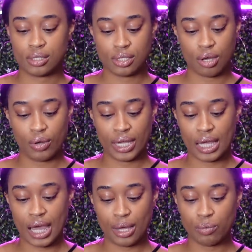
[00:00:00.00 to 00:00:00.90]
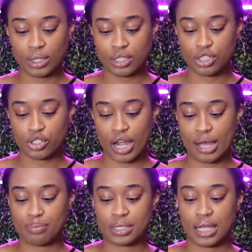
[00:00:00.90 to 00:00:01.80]
So it came with the
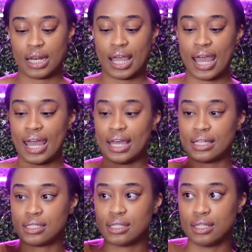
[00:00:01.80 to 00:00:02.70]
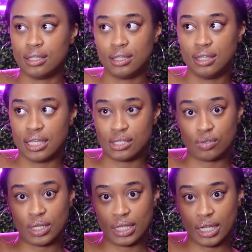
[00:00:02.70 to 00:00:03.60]
straps and it has this on the